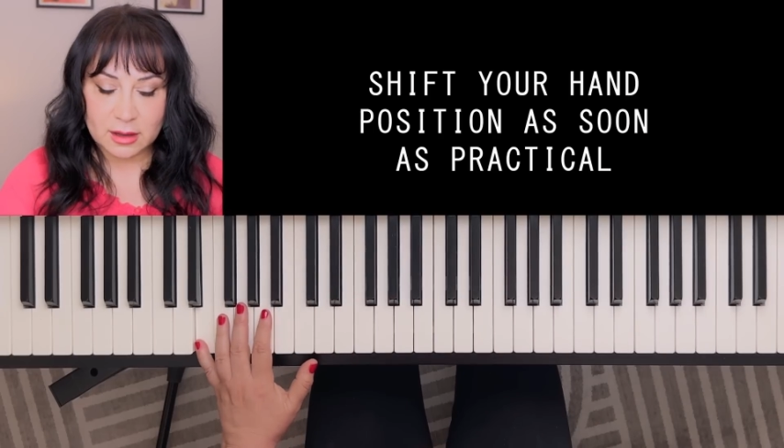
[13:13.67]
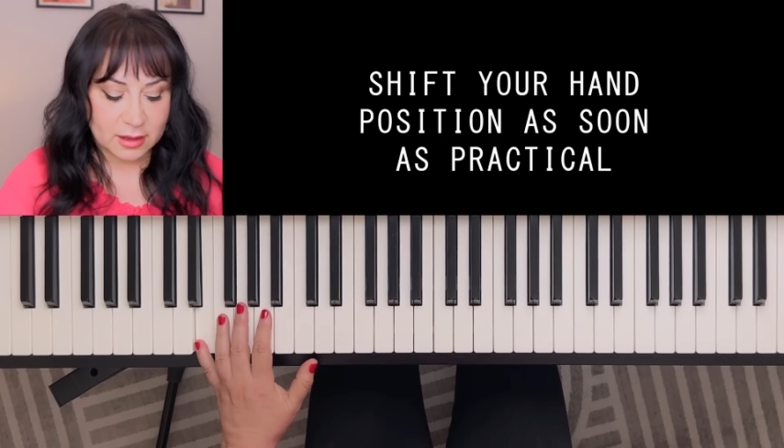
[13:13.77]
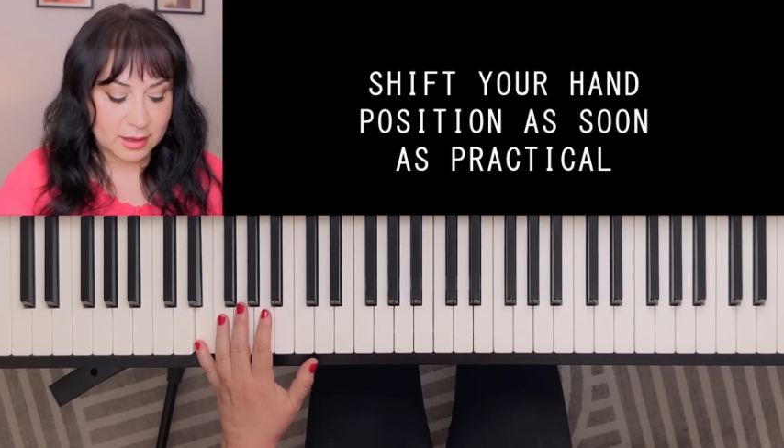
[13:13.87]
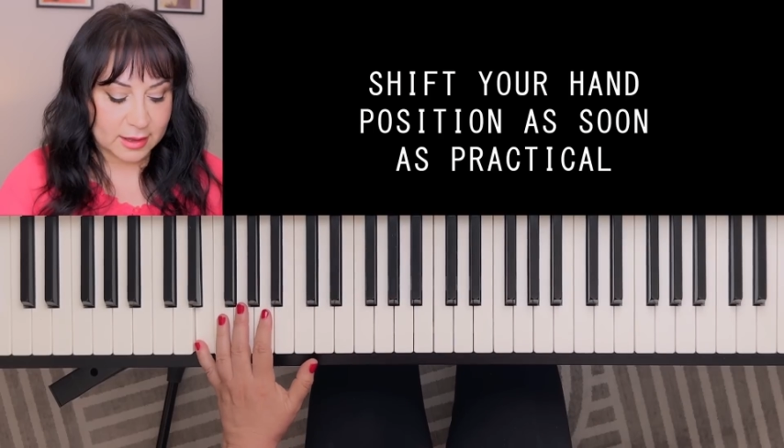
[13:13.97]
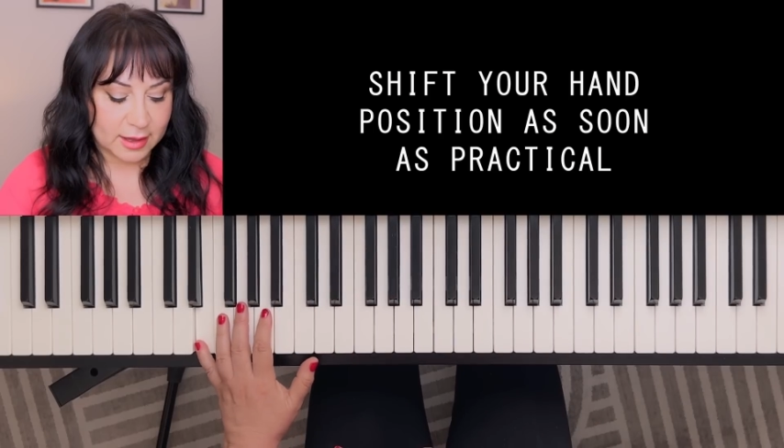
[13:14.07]

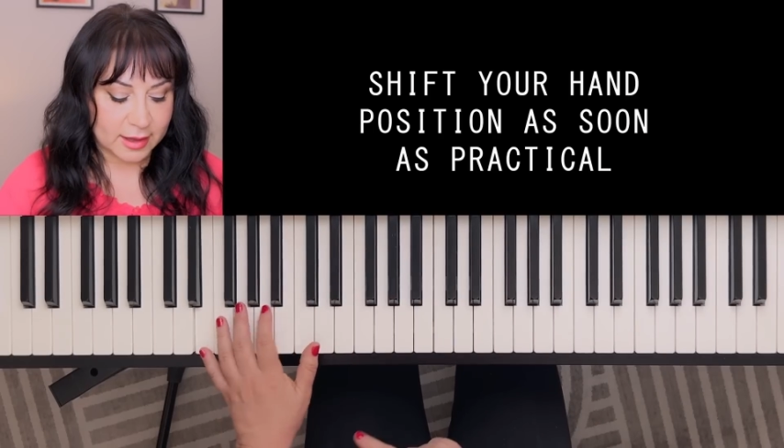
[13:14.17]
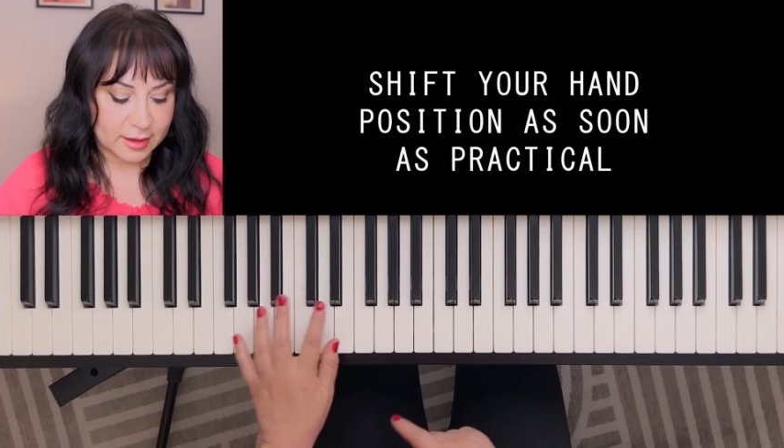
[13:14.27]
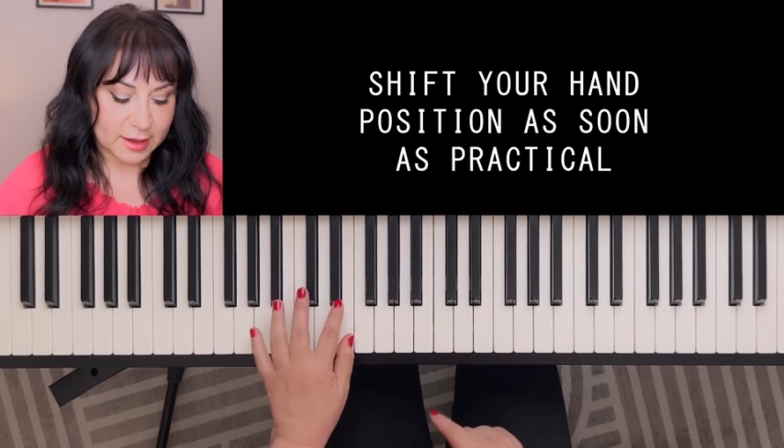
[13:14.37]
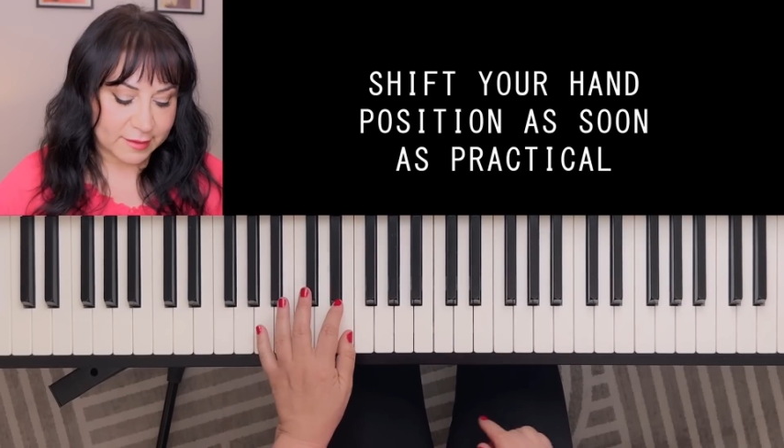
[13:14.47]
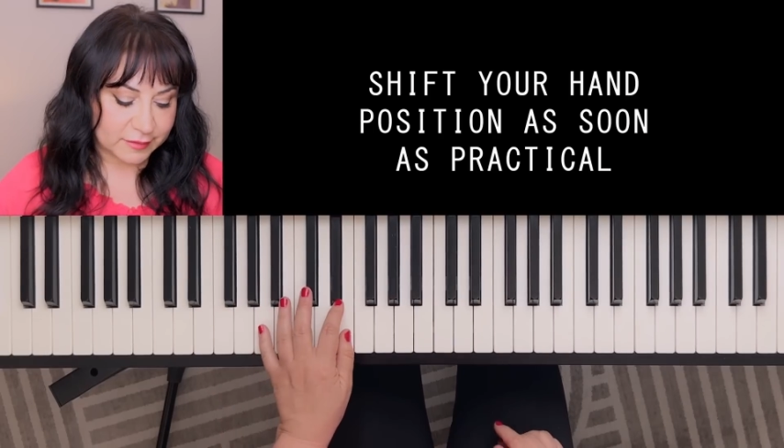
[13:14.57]

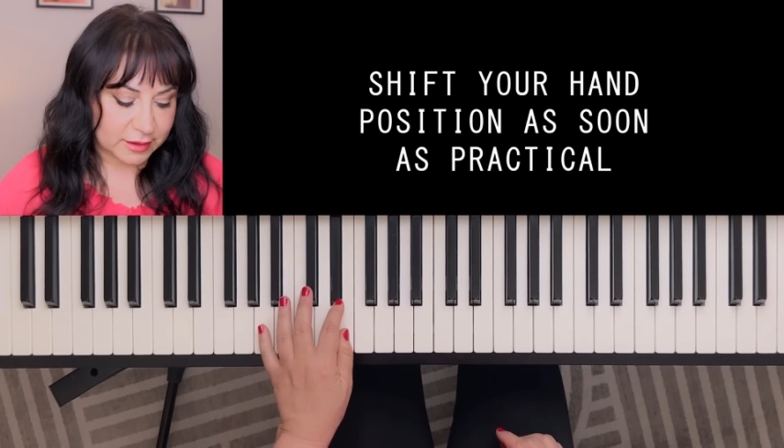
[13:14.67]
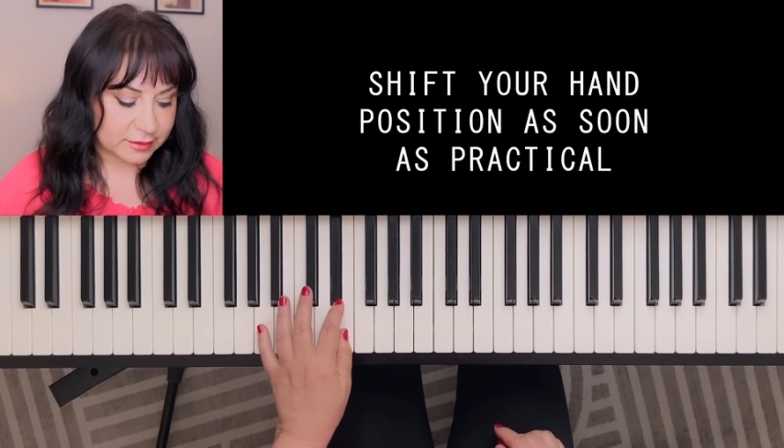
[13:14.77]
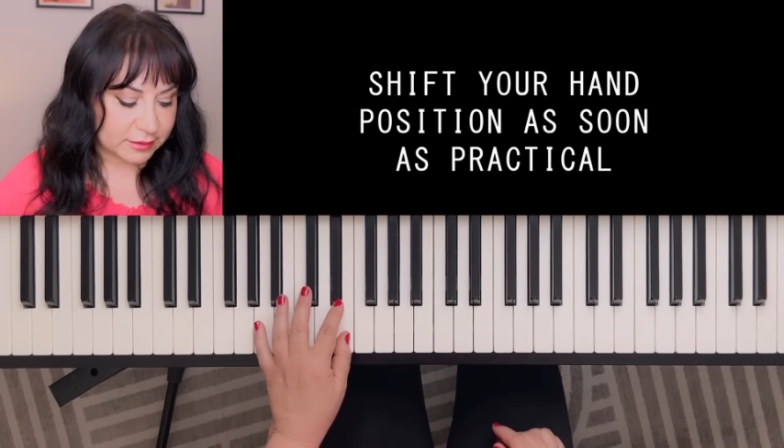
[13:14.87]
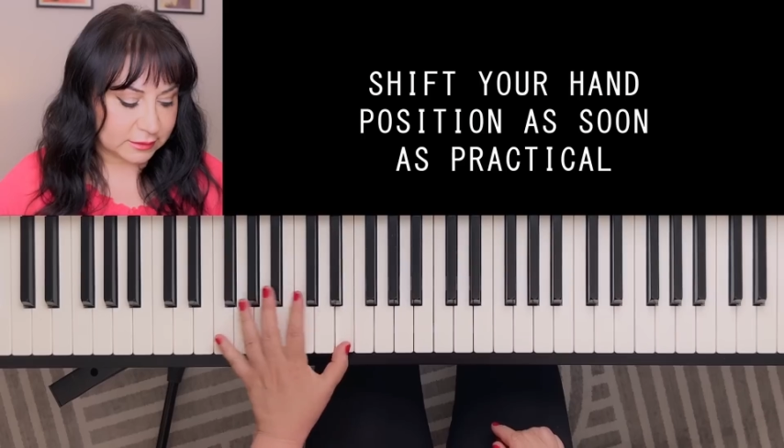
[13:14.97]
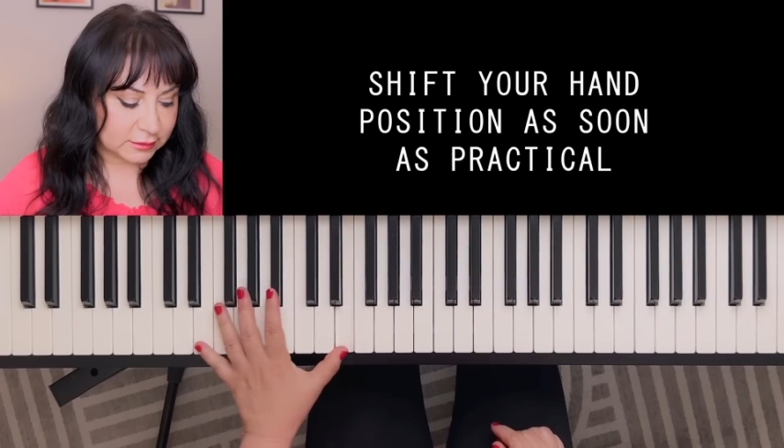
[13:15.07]
Aha, I have
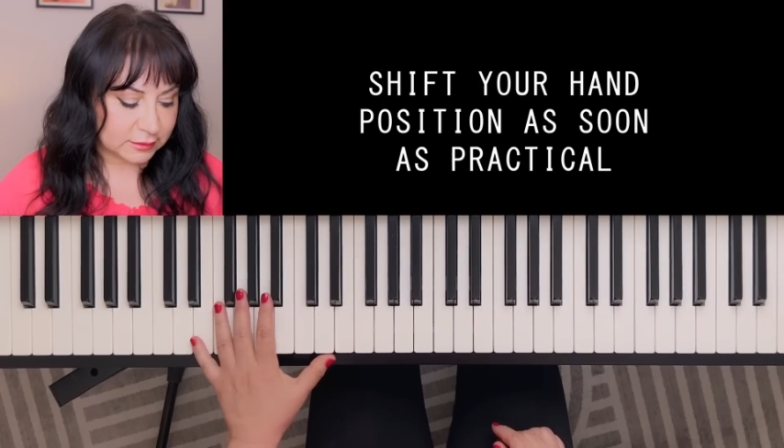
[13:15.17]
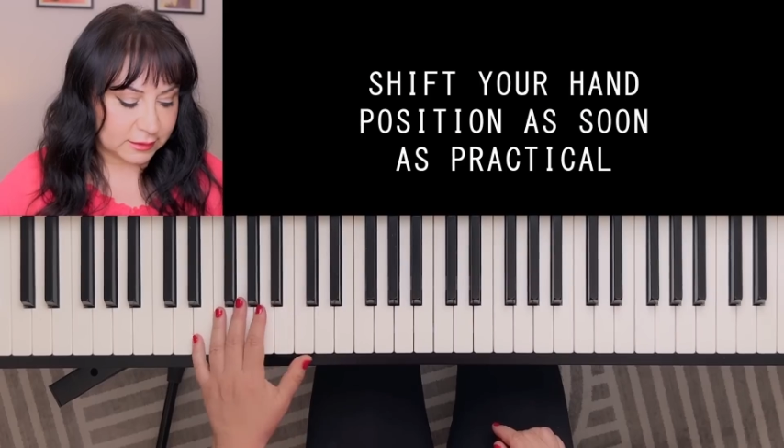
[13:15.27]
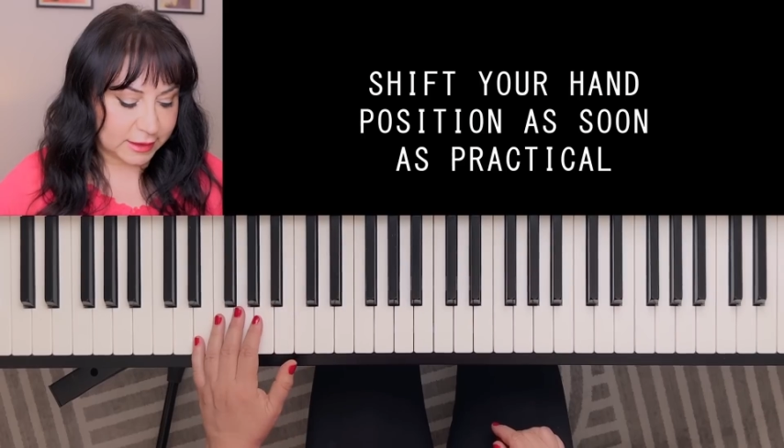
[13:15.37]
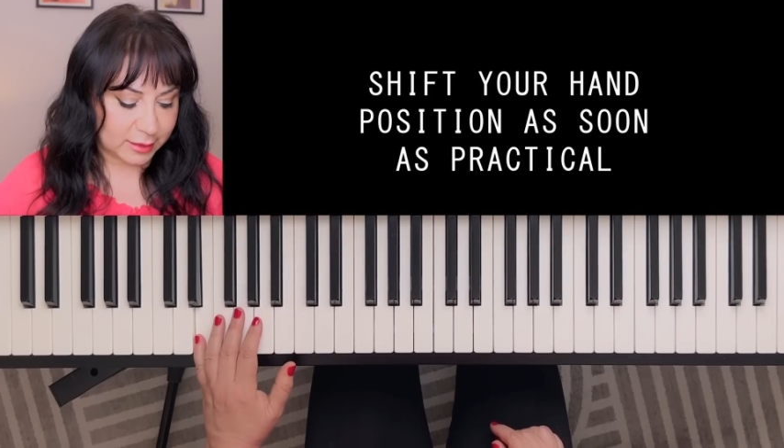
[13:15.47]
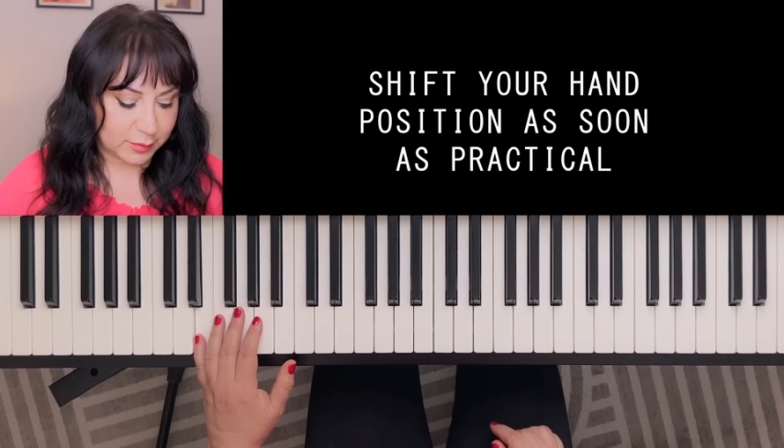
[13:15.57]
another
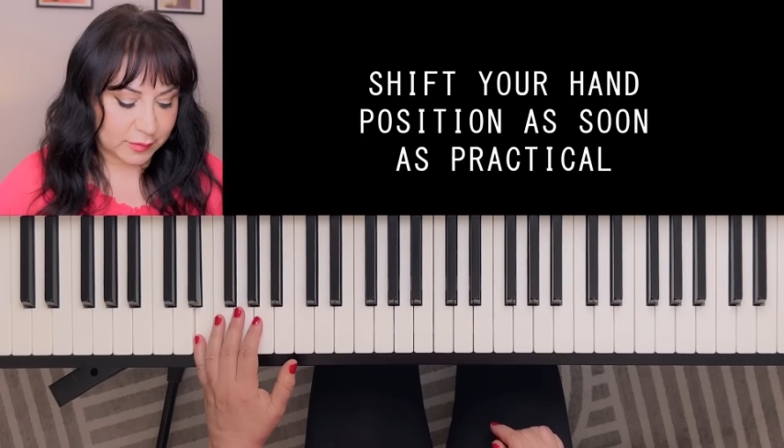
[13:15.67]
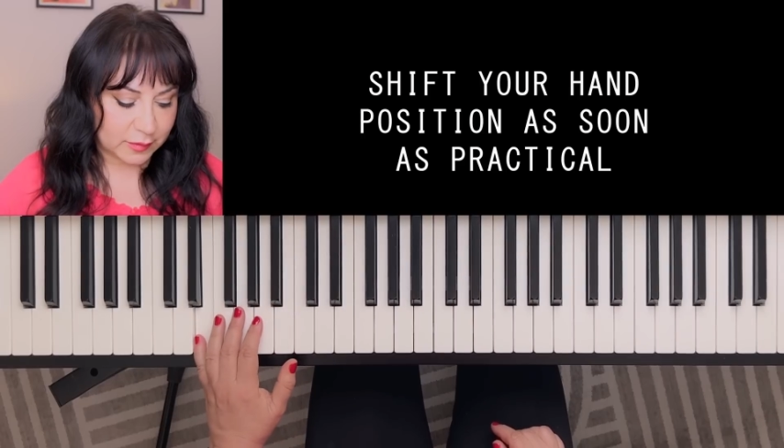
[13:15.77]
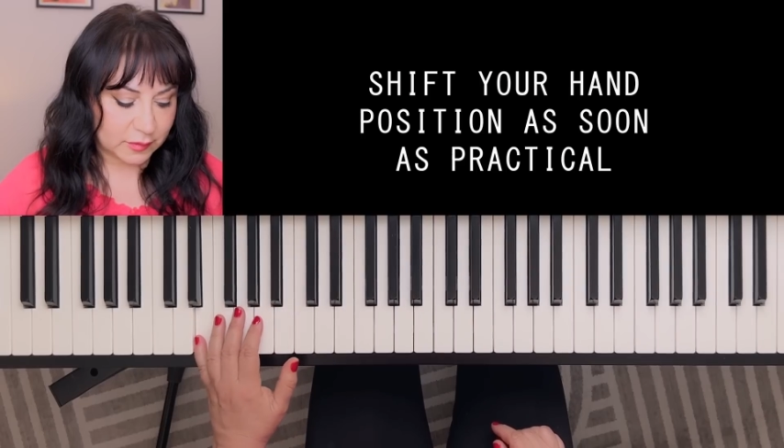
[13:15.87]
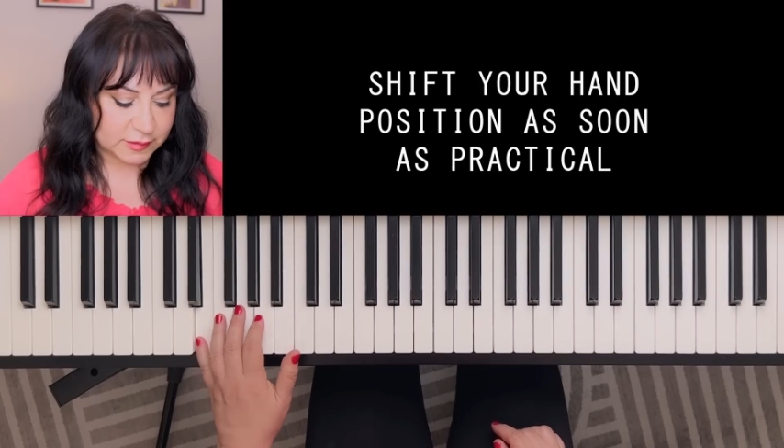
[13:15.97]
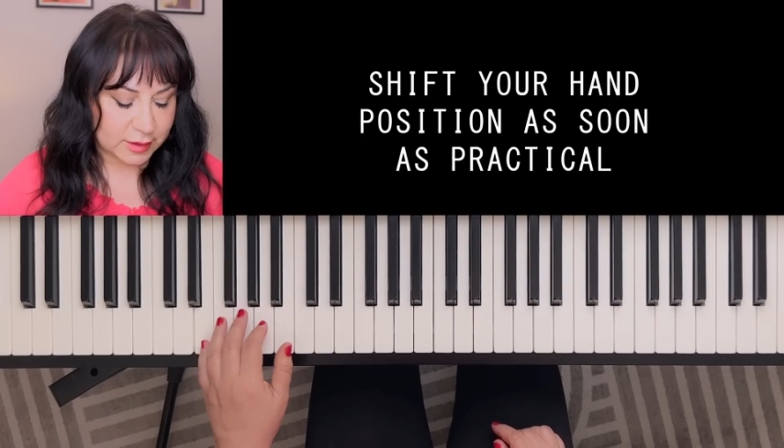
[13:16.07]
leap.
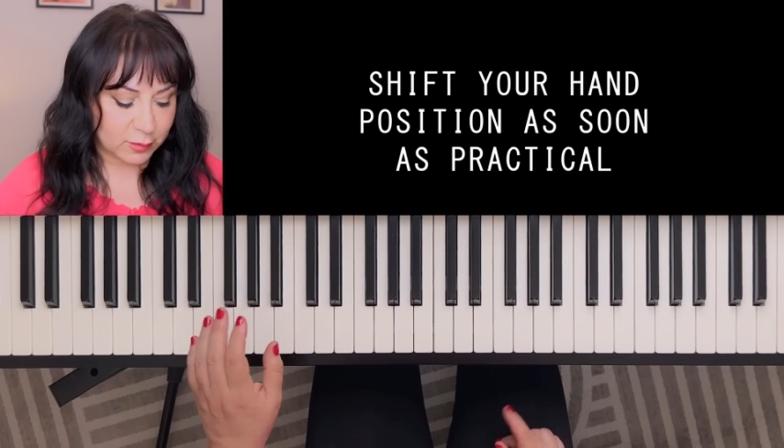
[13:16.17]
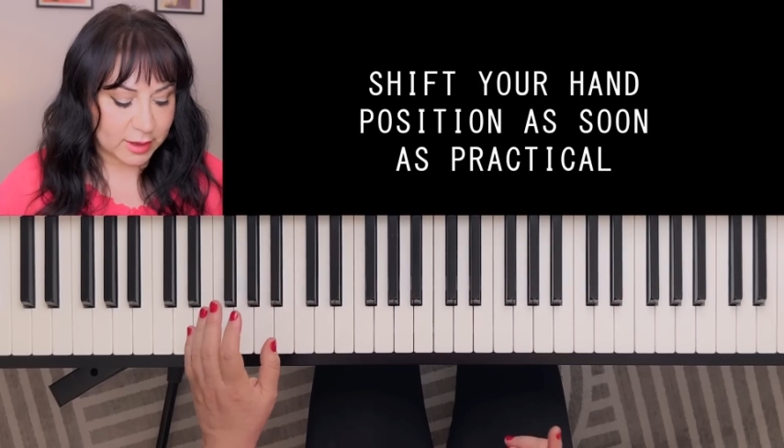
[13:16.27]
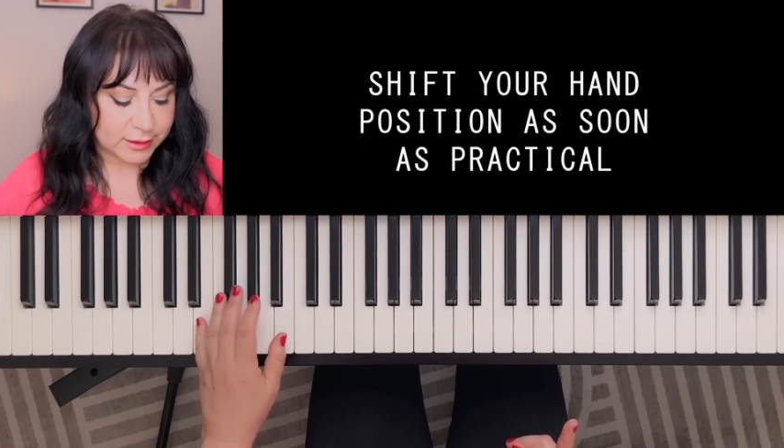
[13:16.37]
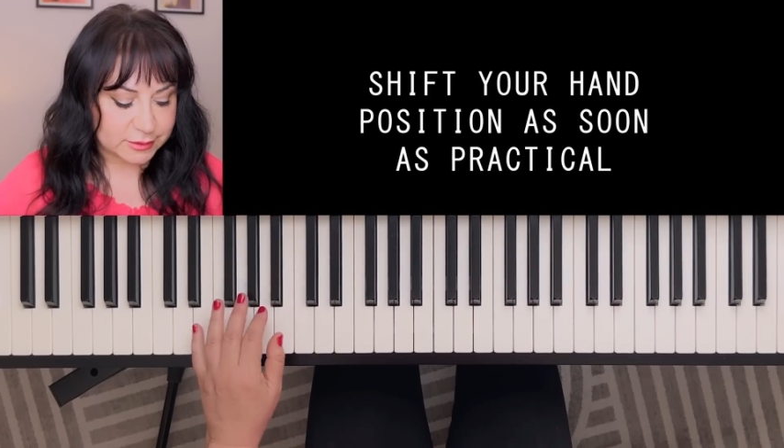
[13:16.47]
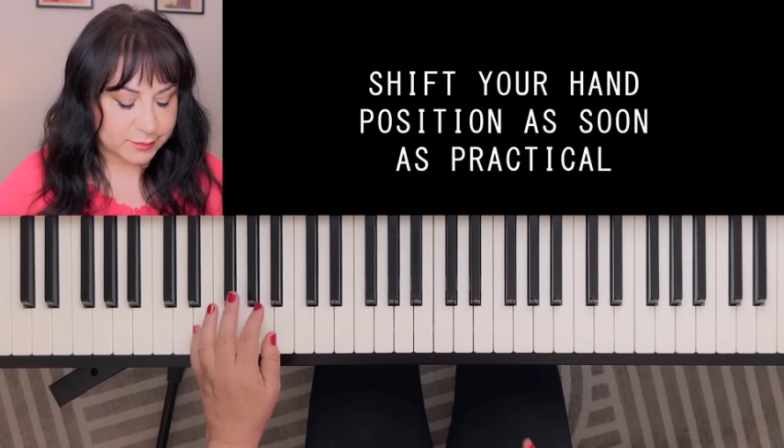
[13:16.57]
So
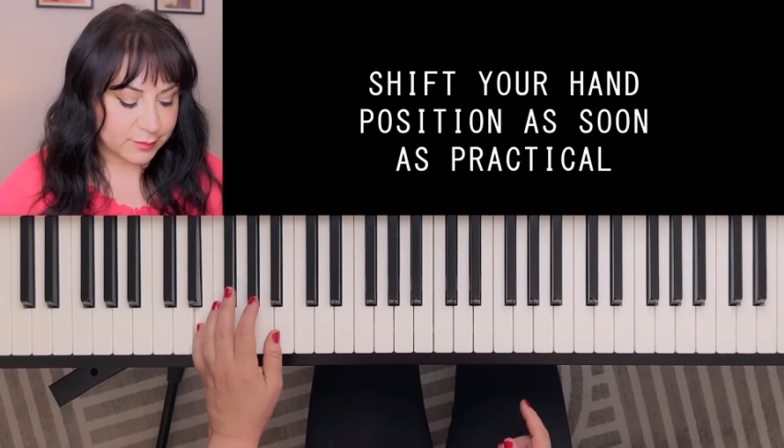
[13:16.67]
watch.